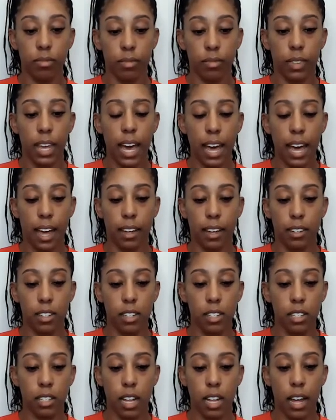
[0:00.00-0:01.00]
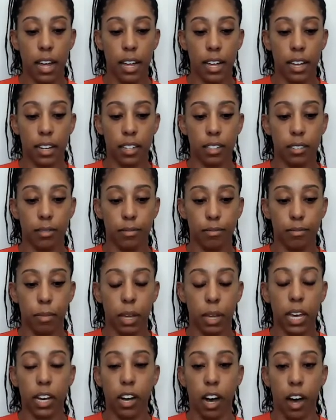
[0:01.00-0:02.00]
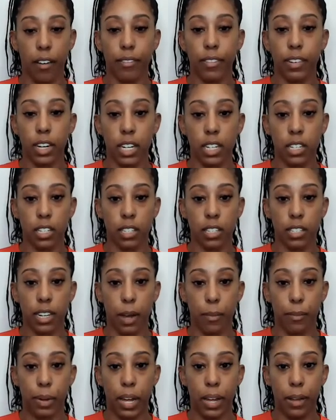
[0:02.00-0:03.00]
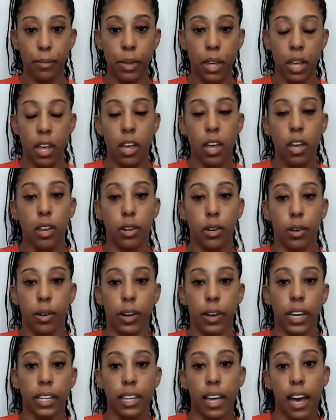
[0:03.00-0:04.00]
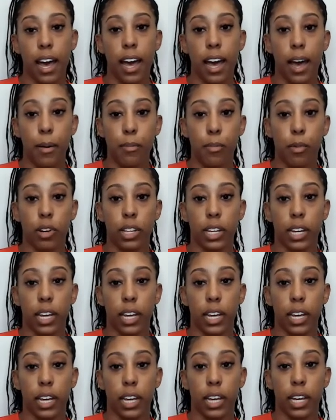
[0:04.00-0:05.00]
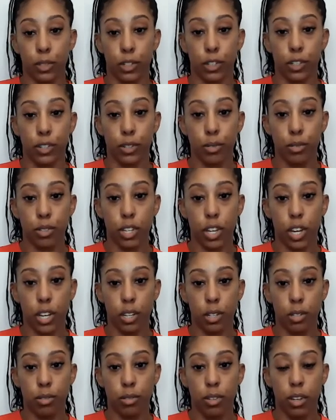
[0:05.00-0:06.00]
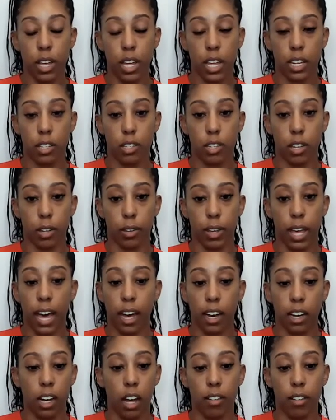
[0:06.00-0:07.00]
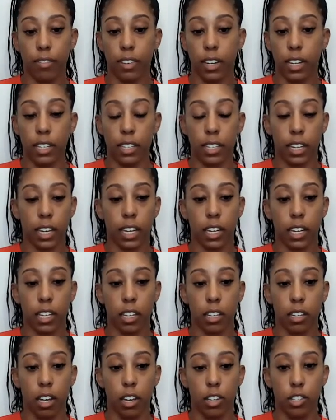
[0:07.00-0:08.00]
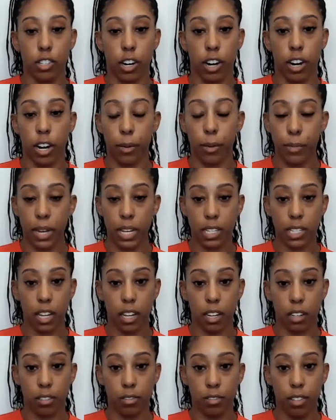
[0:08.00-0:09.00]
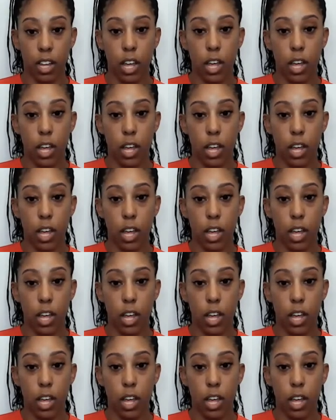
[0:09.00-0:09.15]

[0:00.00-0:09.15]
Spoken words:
Yeah, just being confident to step up, knowing that I'm more than capable to do so. And so, yeah, confidently asserting myself,